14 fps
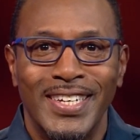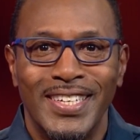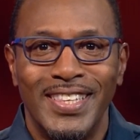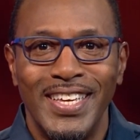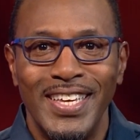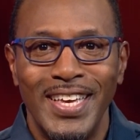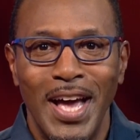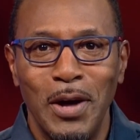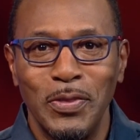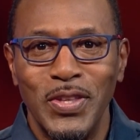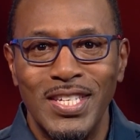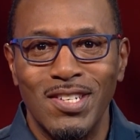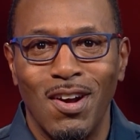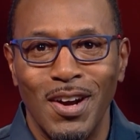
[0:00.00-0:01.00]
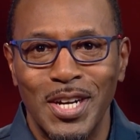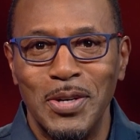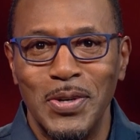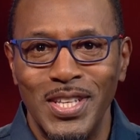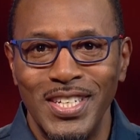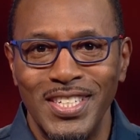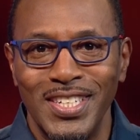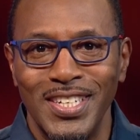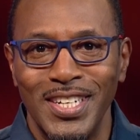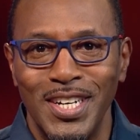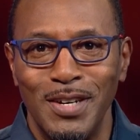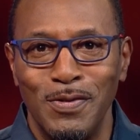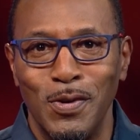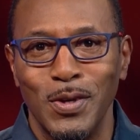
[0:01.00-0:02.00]
The Healthy Start Coalition
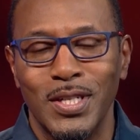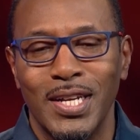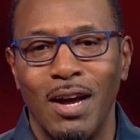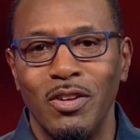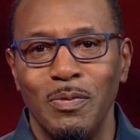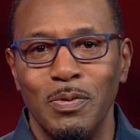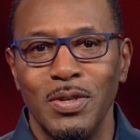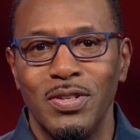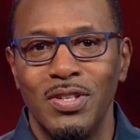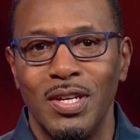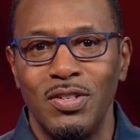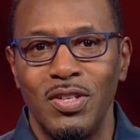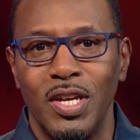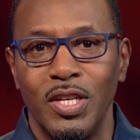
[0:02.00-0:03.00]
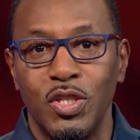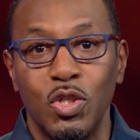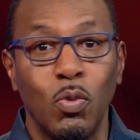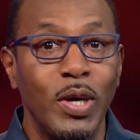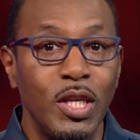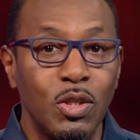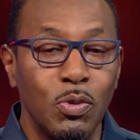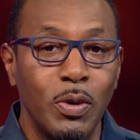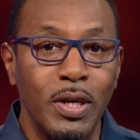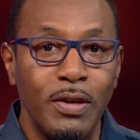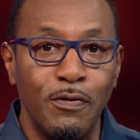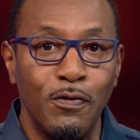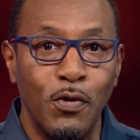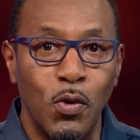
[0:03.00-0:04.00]
of Orange County presents its
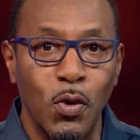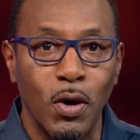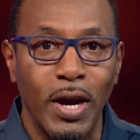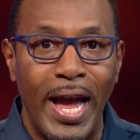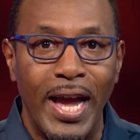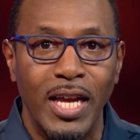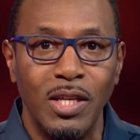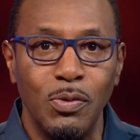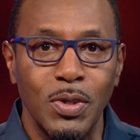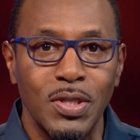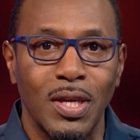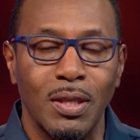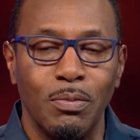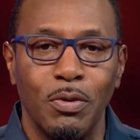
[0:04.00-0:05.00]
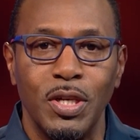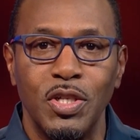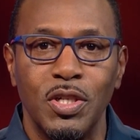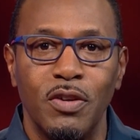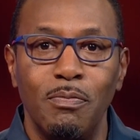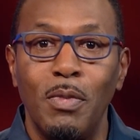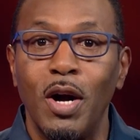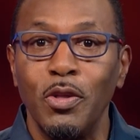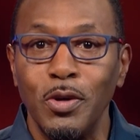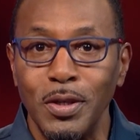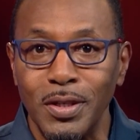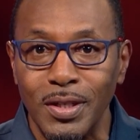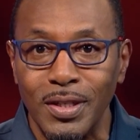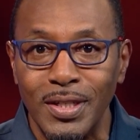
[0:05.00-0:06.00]
2024 annual celebration of
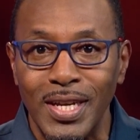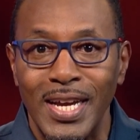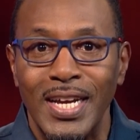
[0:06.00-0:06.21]
motherhood